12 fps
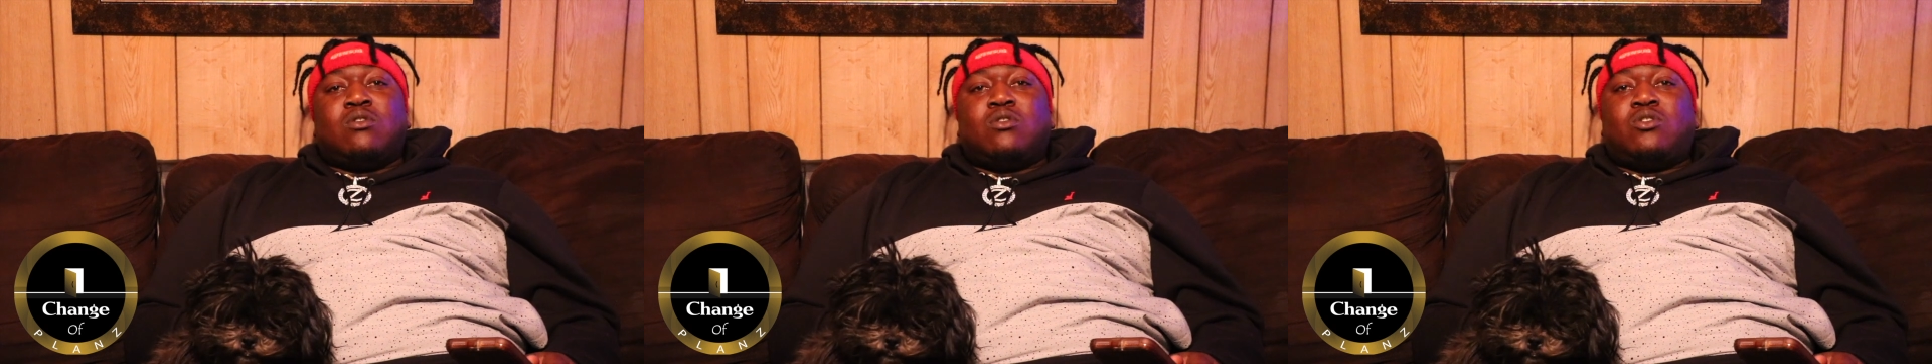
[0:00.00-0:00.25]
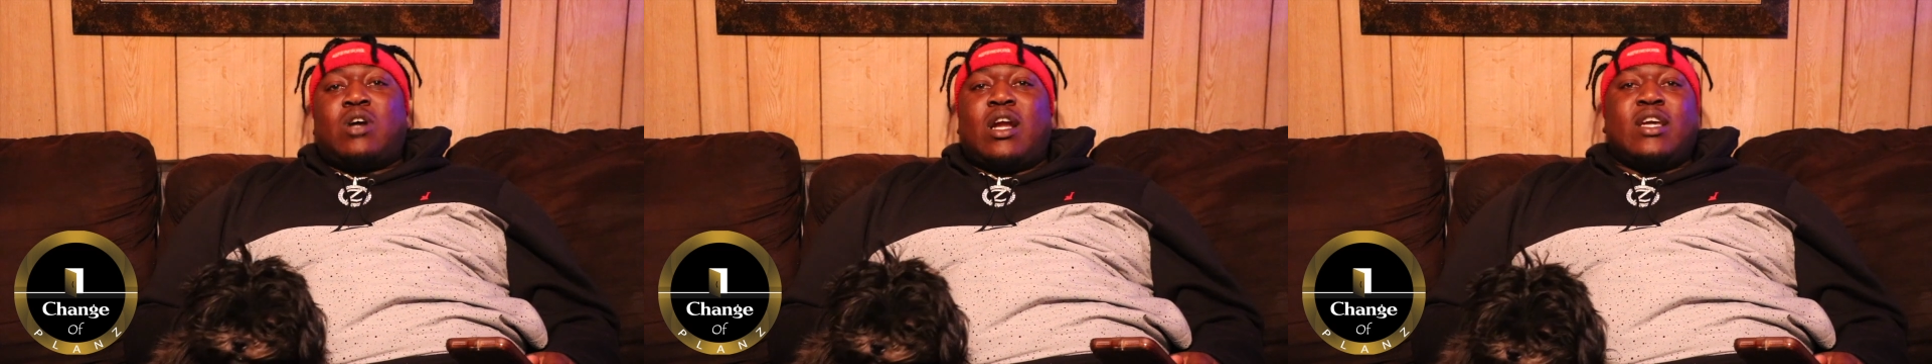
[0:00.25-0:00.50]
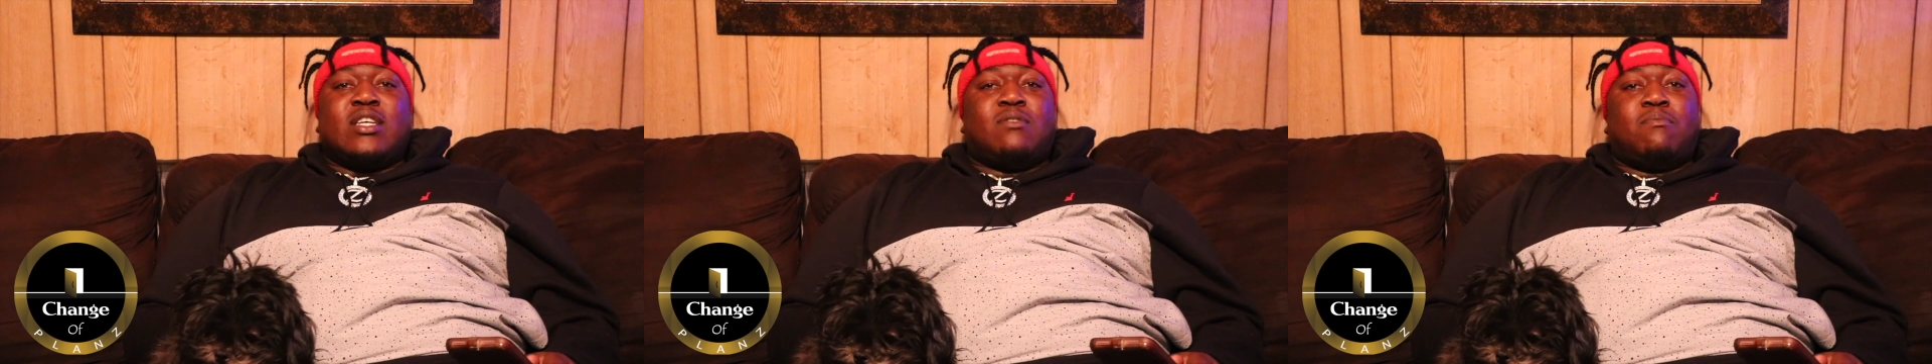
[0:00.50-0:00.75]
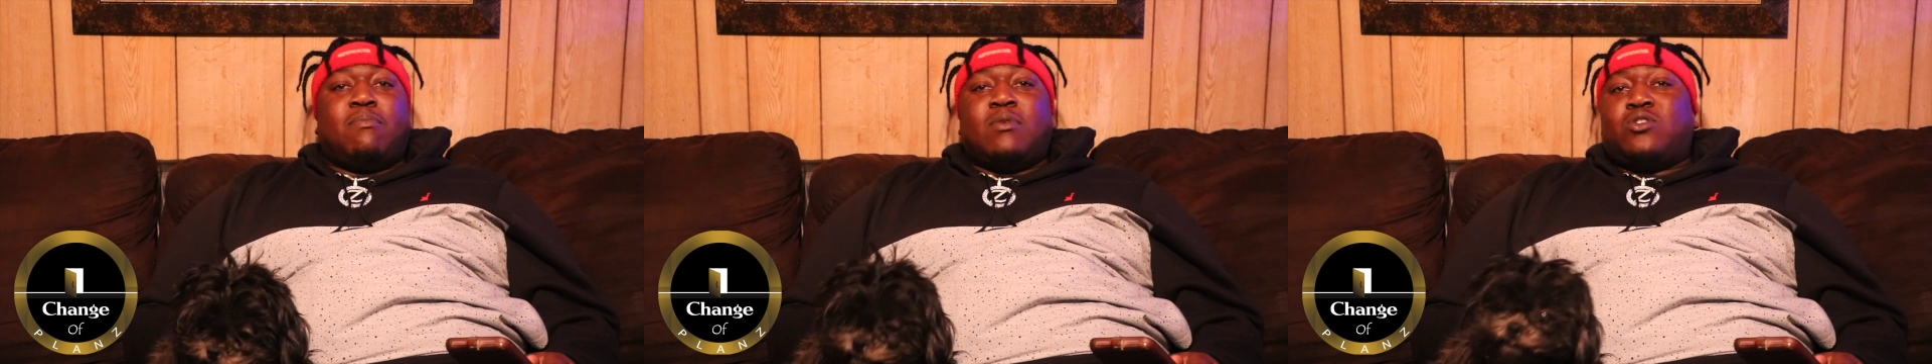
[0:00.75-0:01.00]
trying to get
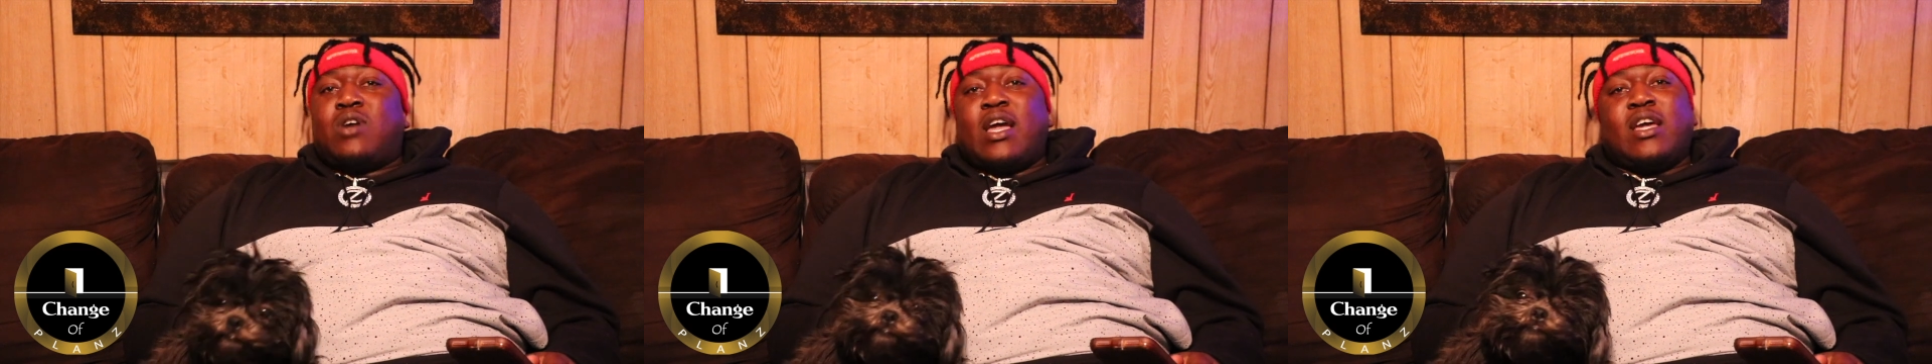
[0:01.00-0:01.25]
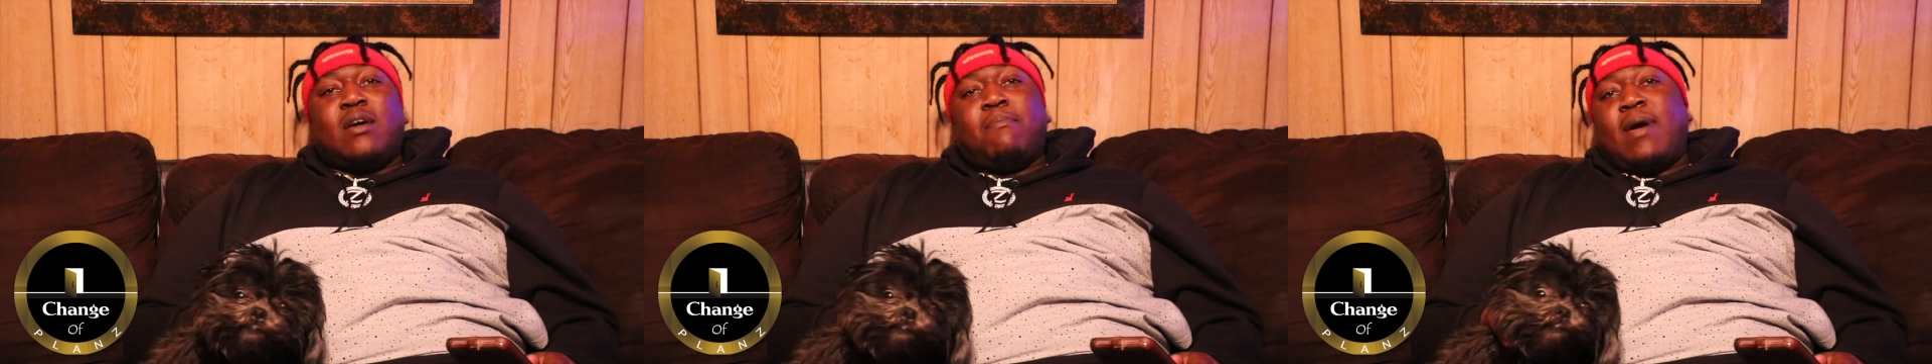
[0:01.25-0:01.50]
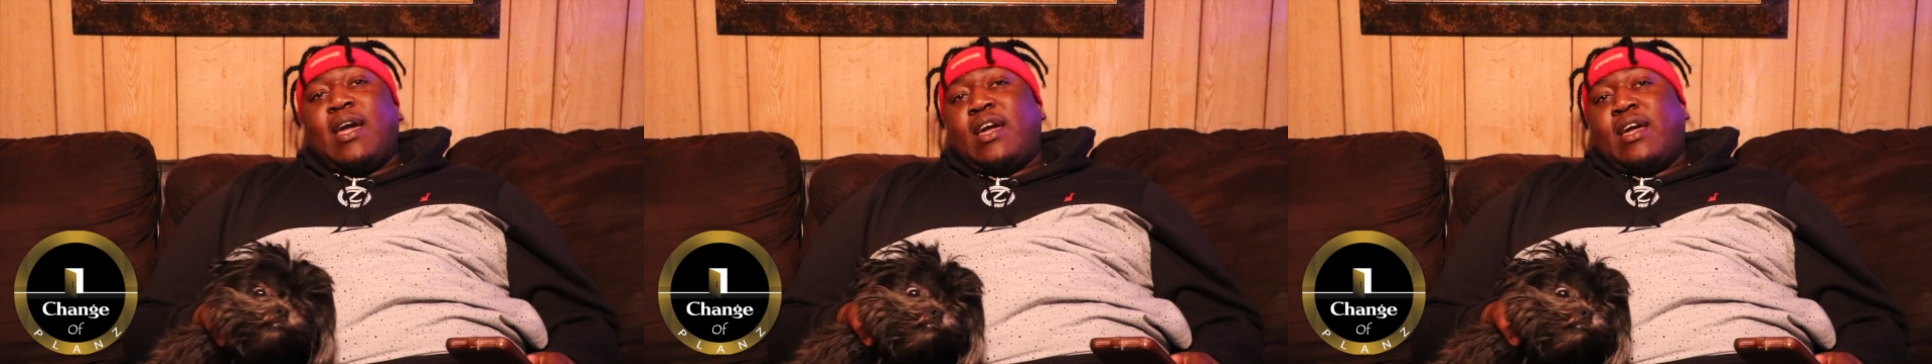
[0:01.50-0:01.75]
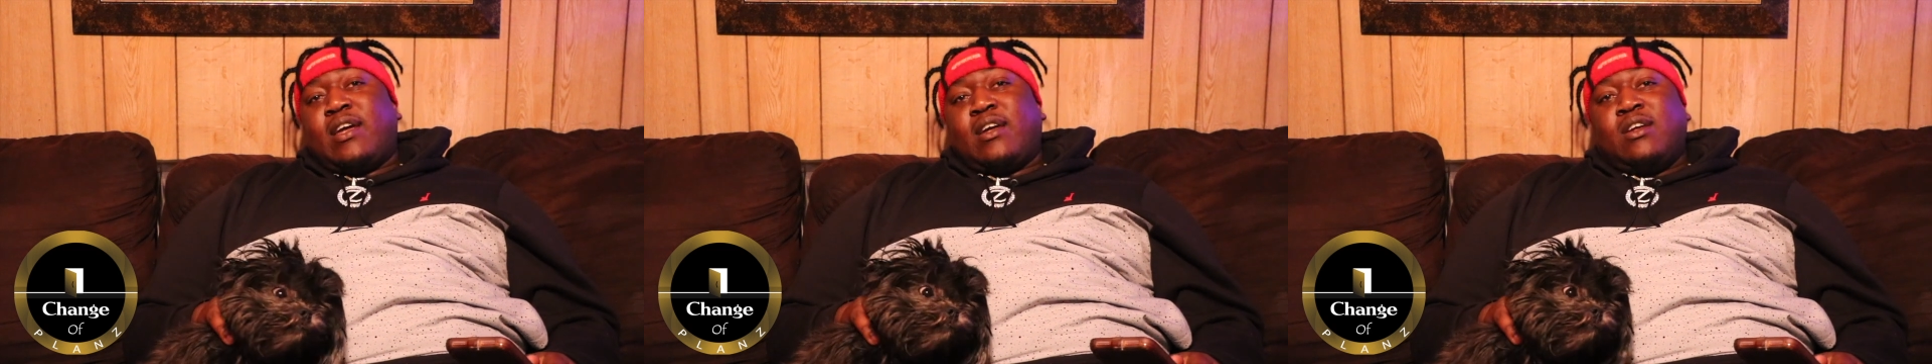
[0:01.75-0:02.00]
some, trying to get a
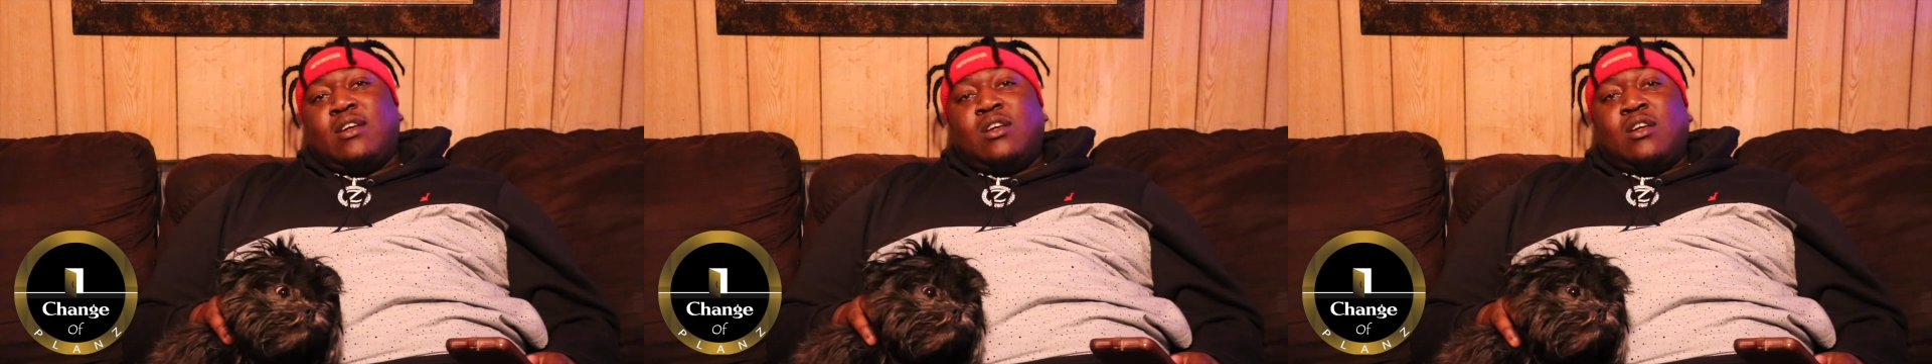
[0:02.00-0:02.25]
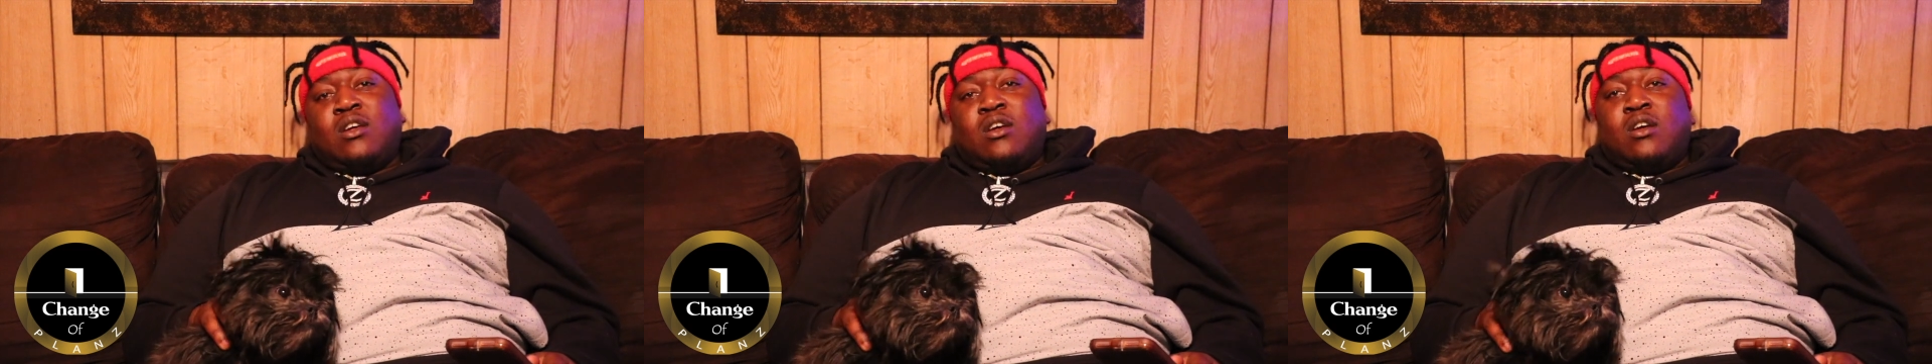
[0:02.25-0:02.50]
bag. Mm-hmm.